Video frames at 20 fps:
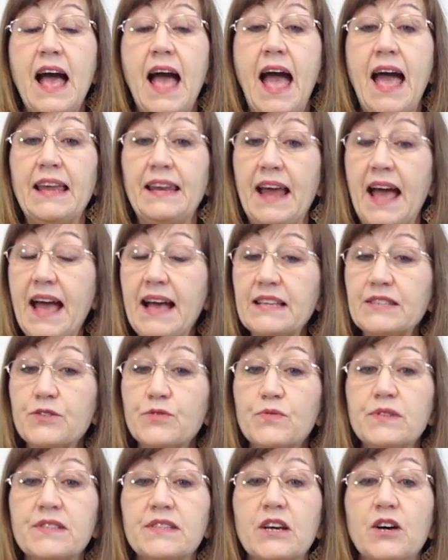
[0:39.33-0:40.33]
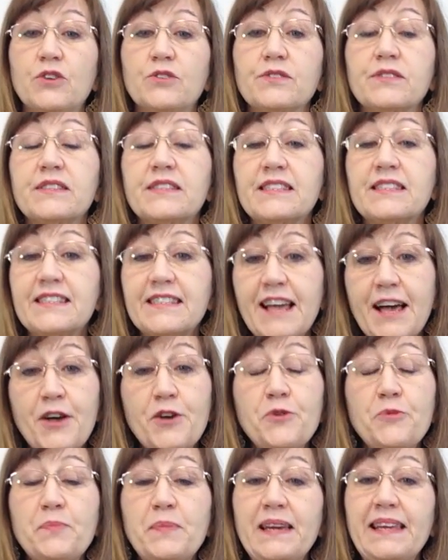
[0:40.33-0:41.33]
and as a result,
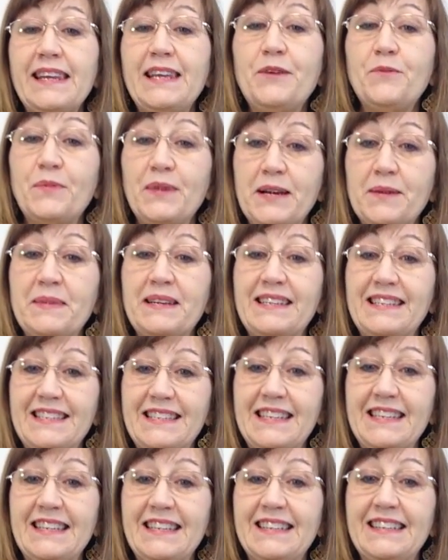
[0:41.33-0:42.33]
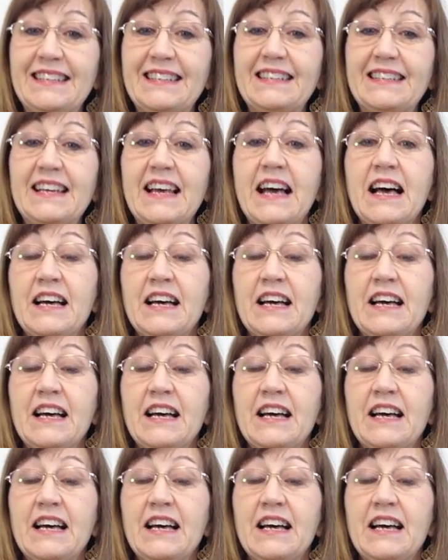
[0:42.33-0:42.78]
so many women tend